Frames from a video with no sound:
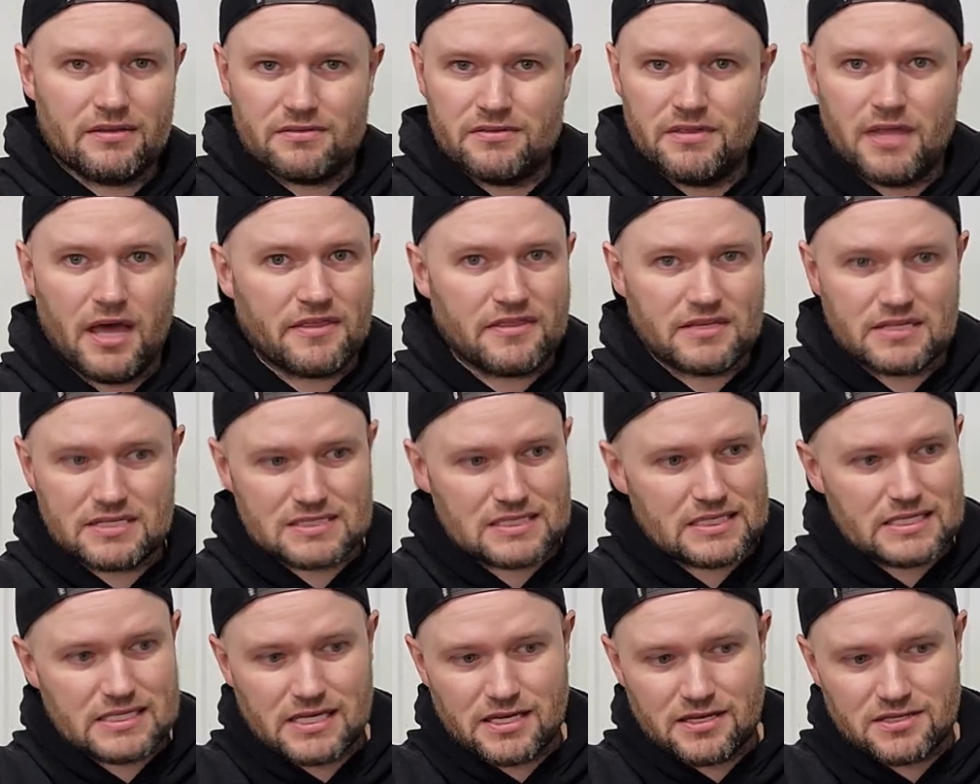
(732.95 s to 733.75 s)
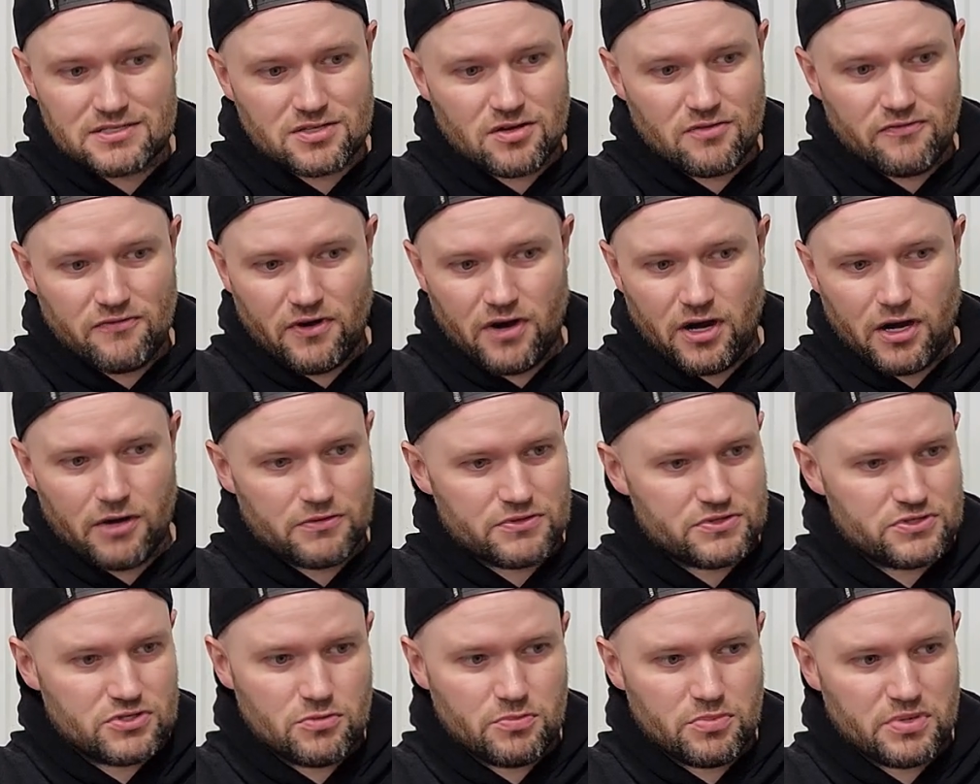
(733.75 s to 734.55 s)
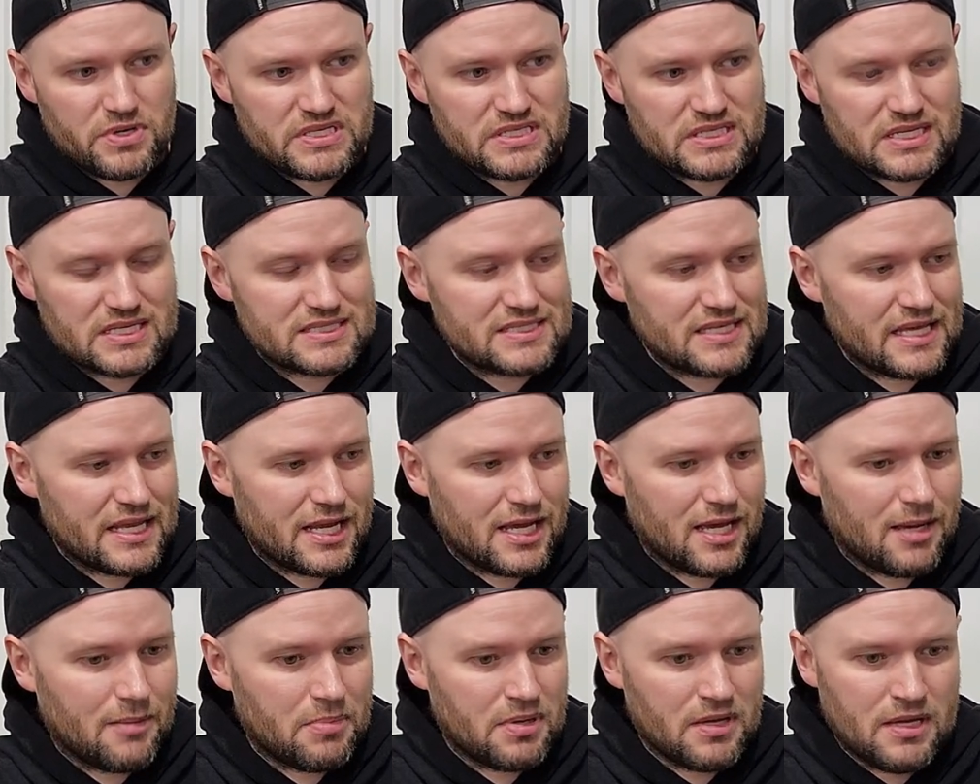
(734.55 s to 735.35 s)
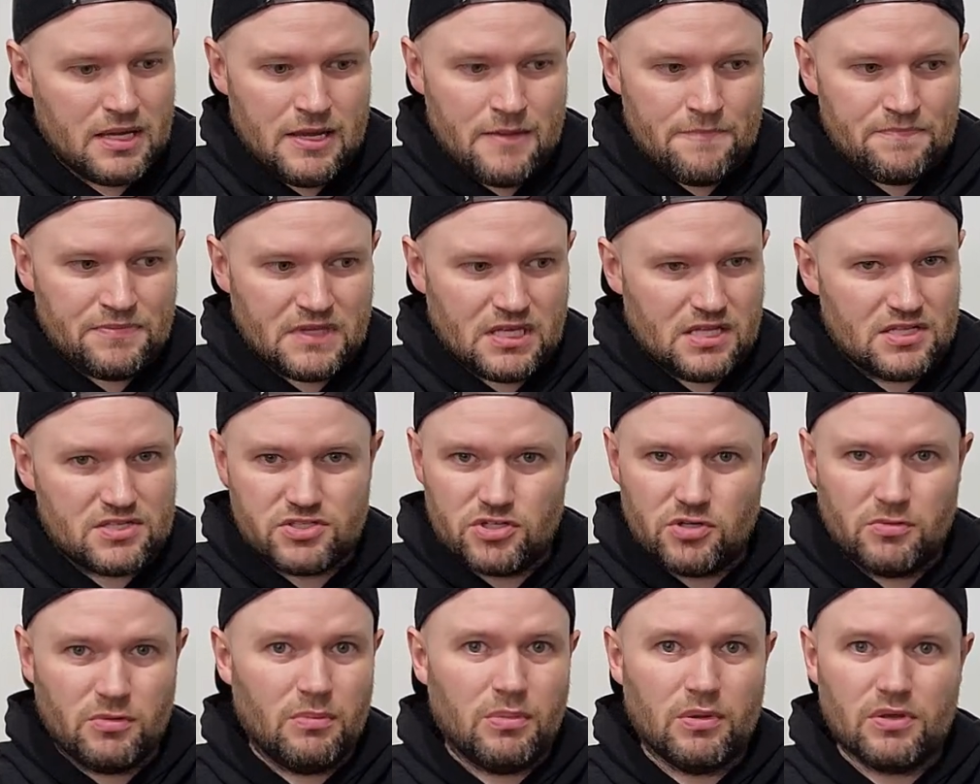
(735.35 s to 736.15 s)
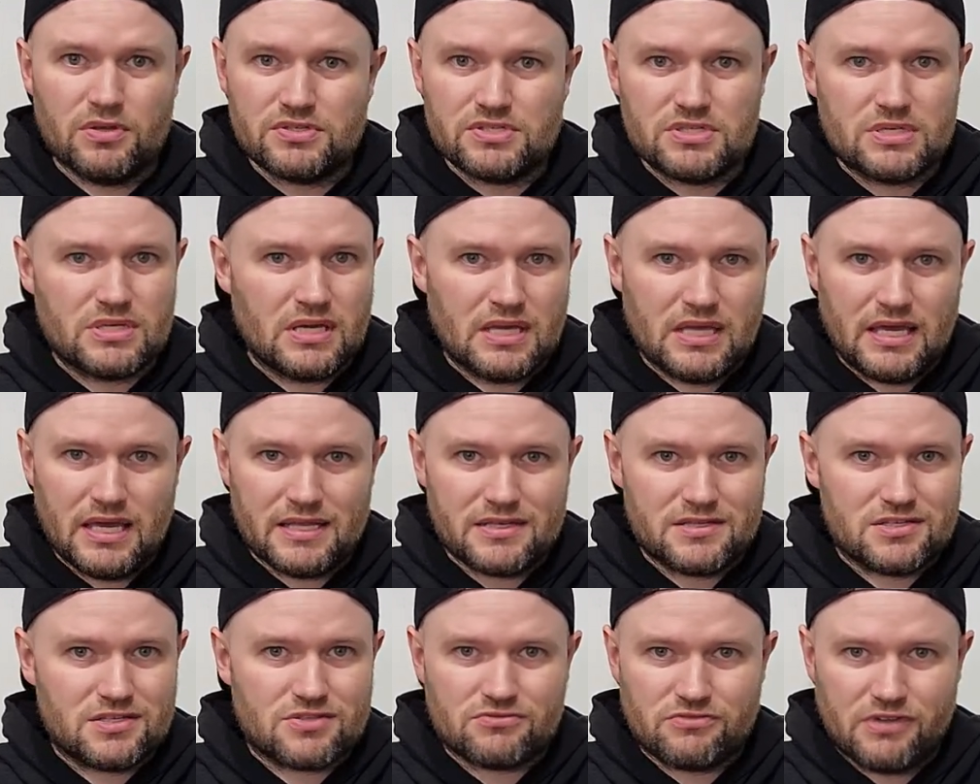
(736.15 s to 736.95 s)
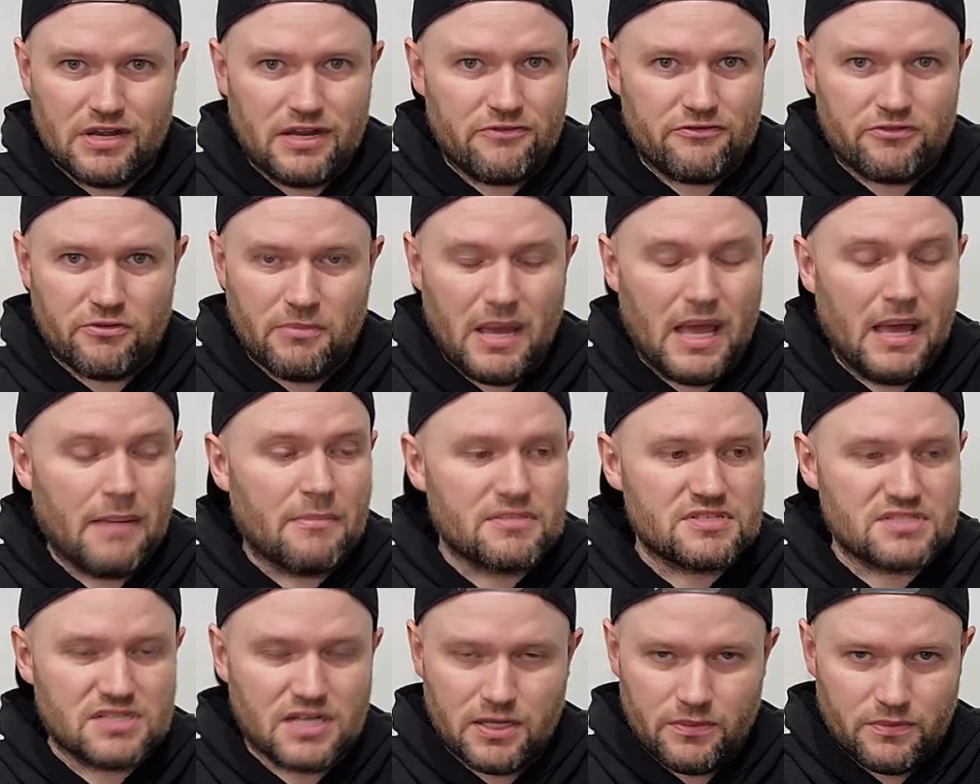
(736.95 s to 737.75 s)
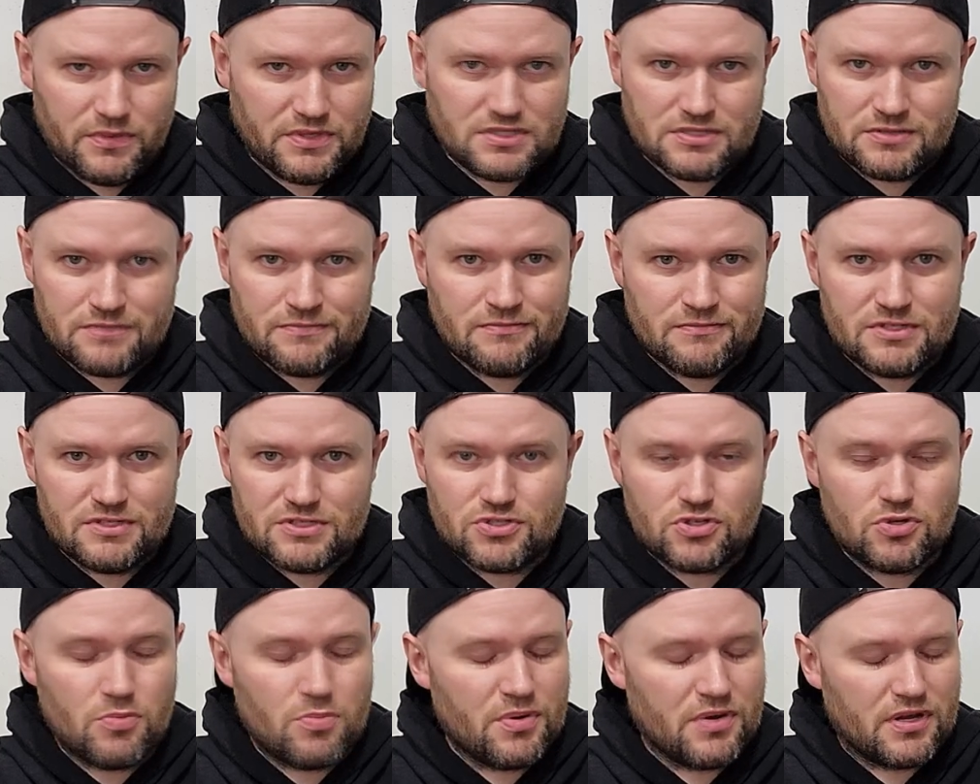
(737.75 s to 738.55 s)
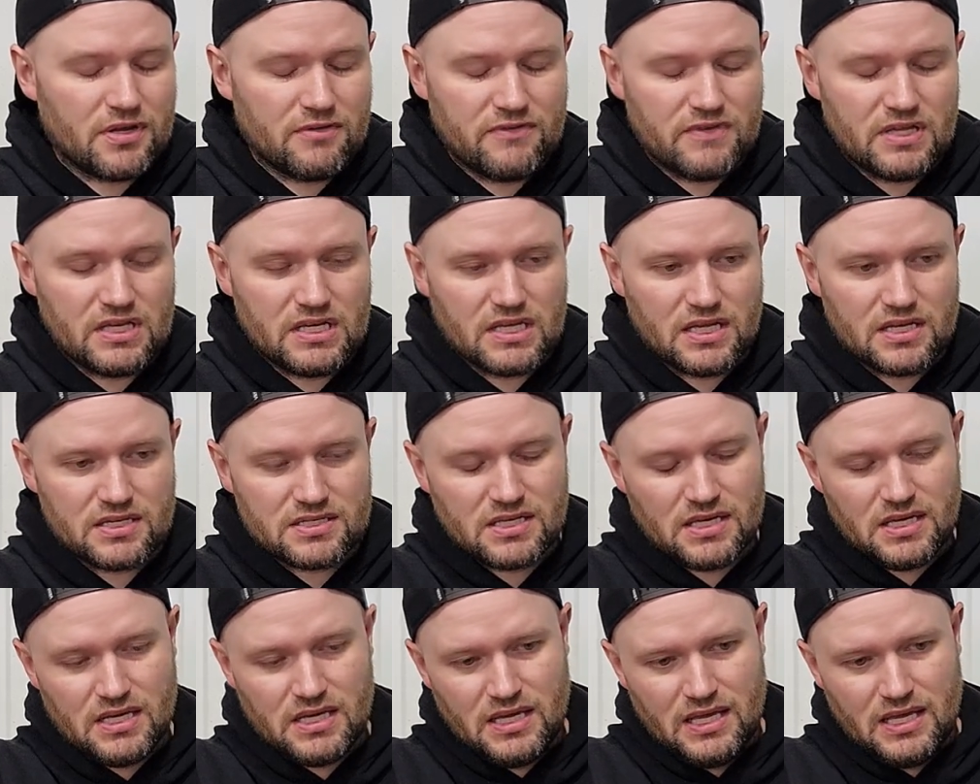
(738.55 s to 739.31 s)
Nothing's leaking so far. It was super easy to set up. Consumables you can get straight from Amazon, which is super convenient.